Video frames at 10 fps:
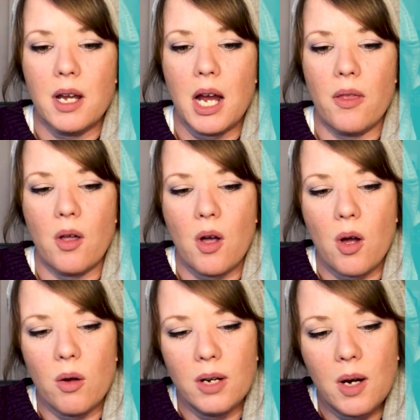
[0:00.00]
And the
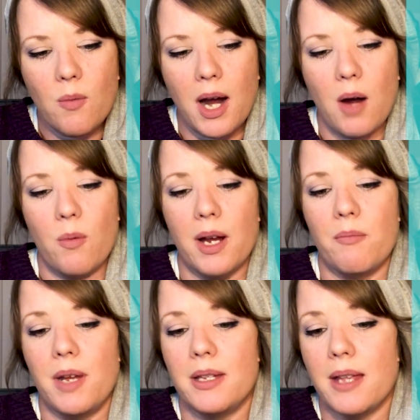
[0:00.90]
only way we can
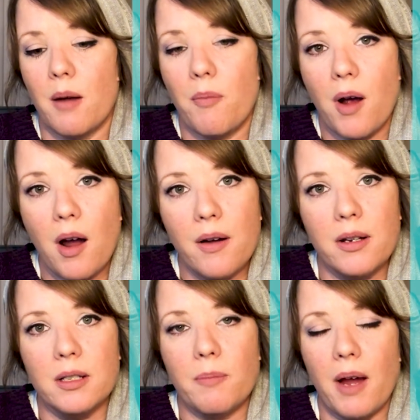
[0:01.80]
be set apart
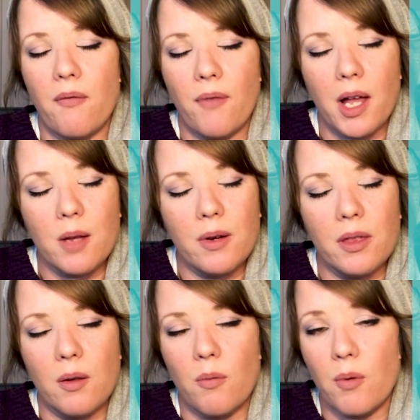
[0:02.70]
is by following
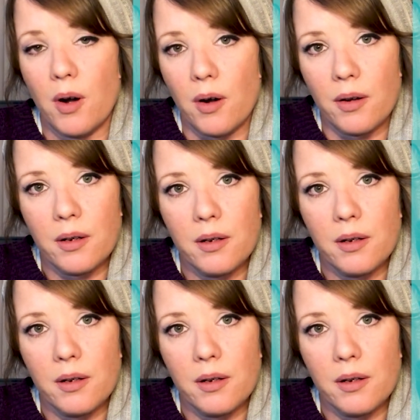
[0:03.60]
the word.